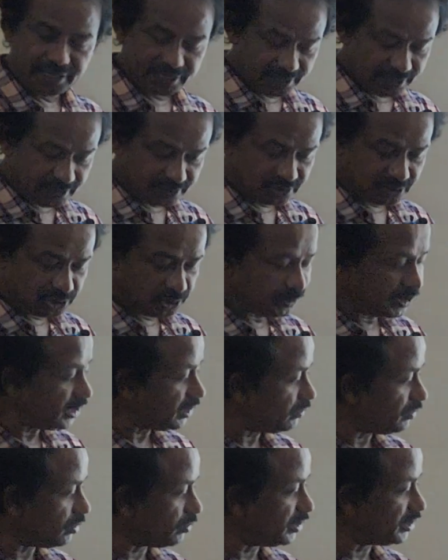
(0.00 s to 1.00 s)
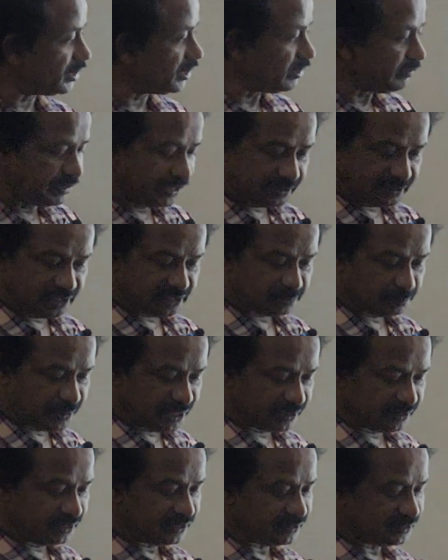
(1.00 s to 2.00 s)
again as usual, you are going to divide this
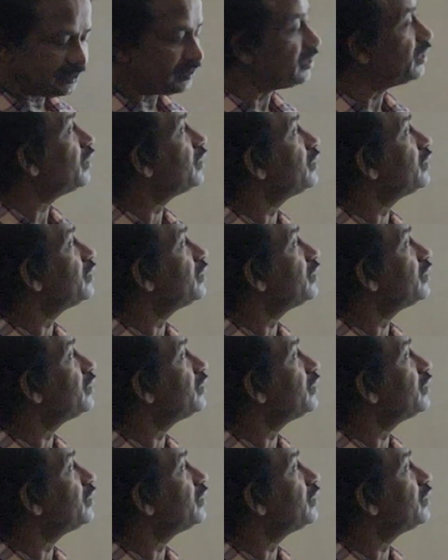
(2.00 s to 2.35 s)
by this,